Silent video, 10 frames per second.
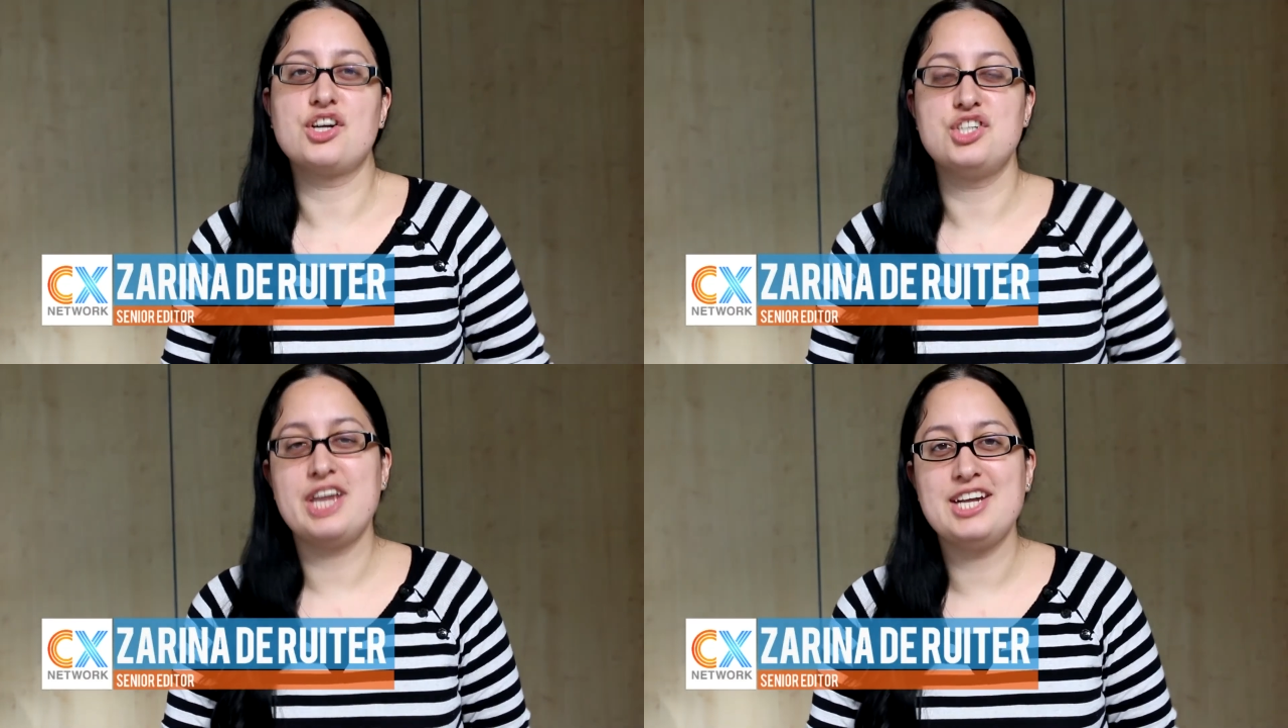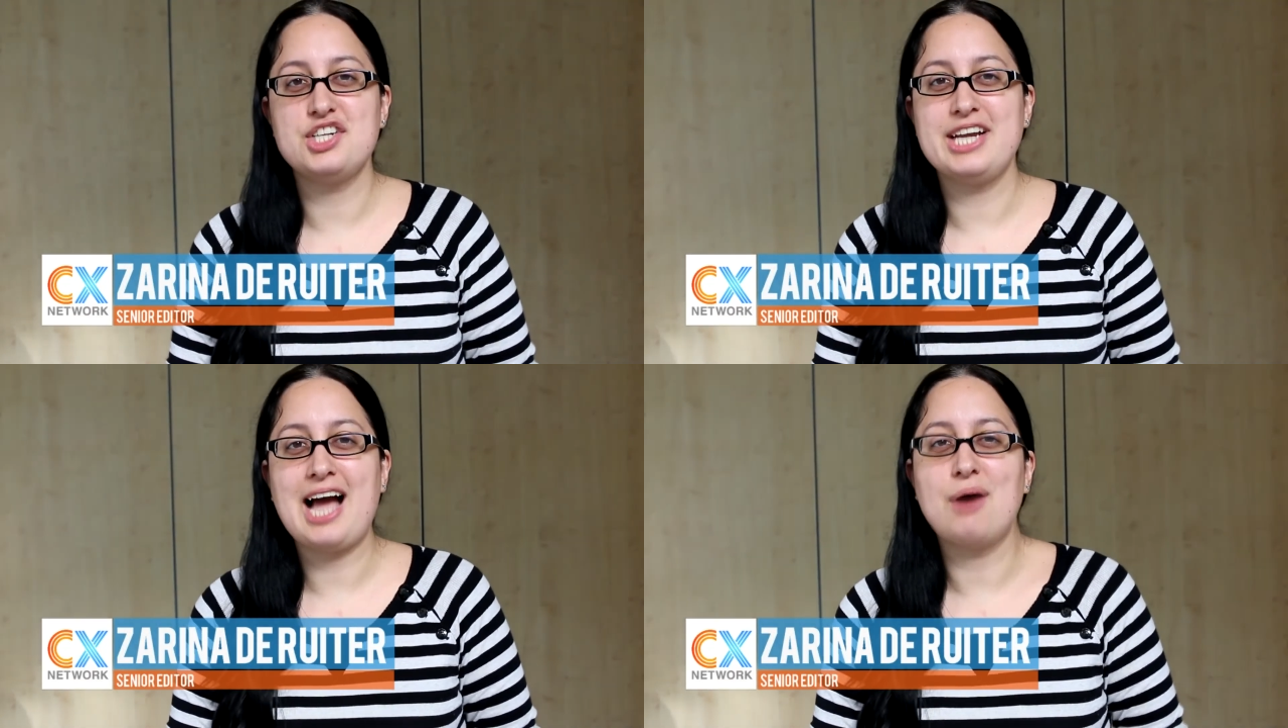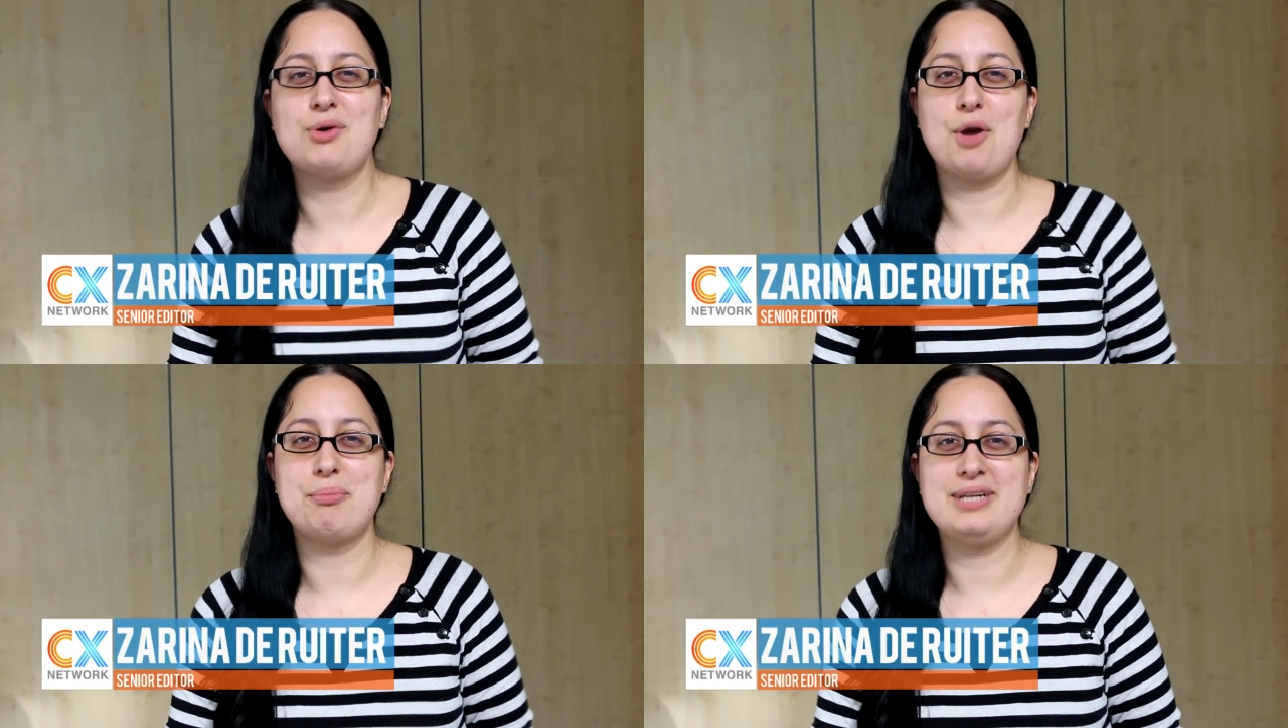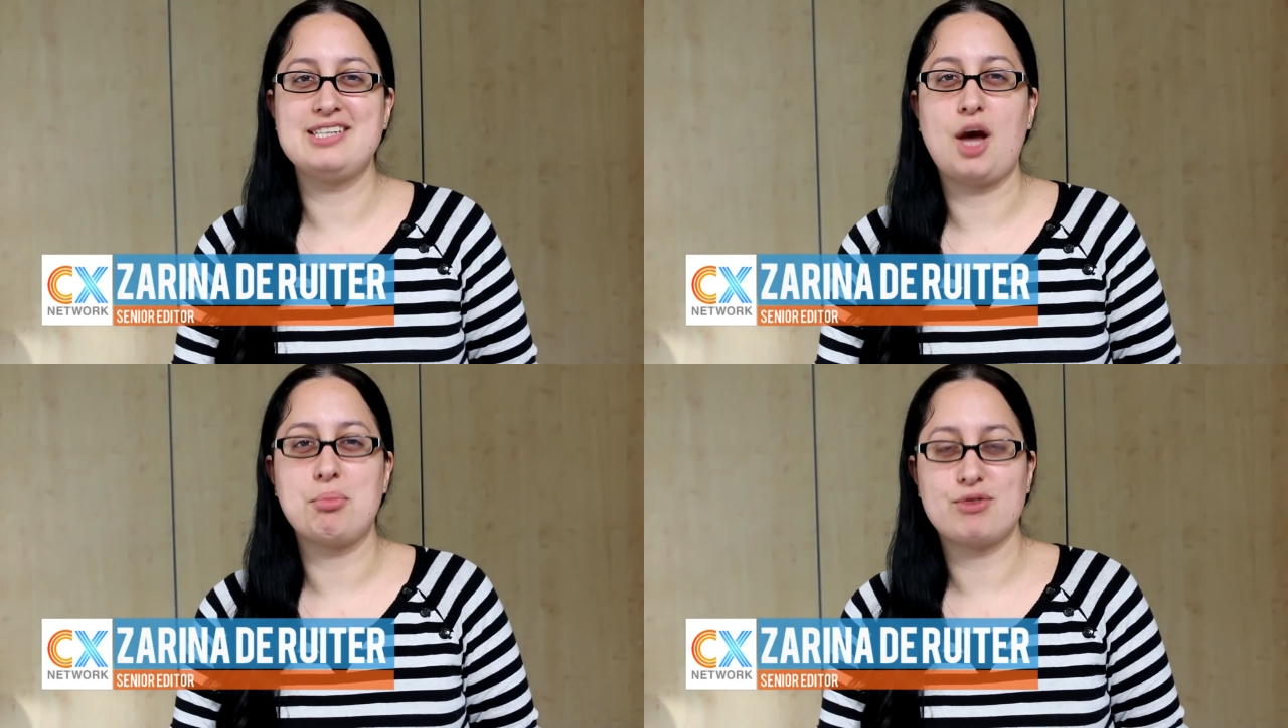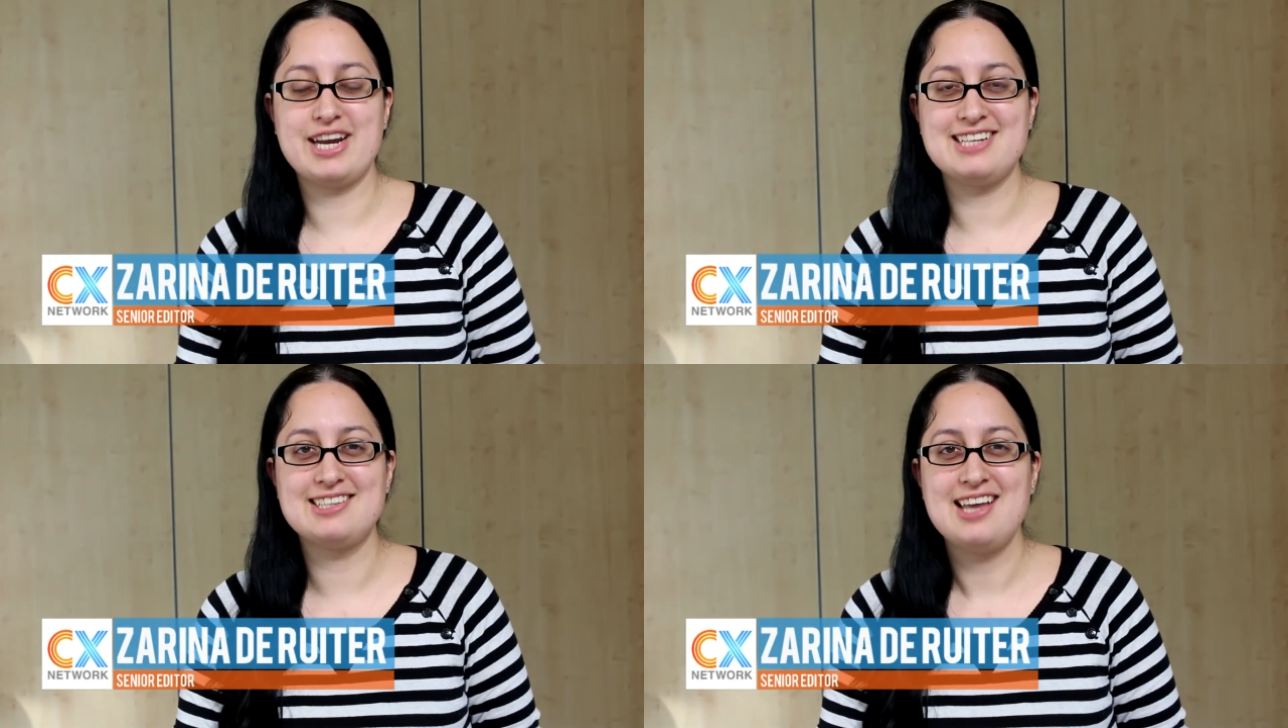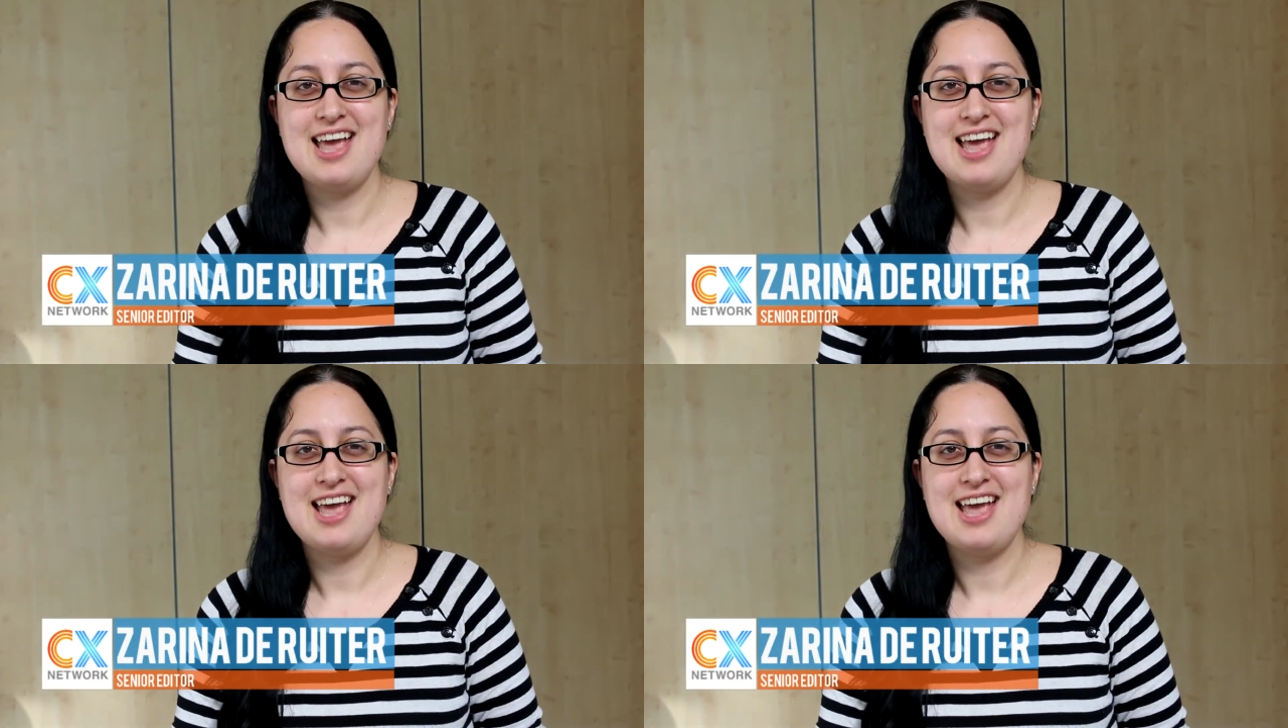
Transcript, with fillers: are changing how companies operate.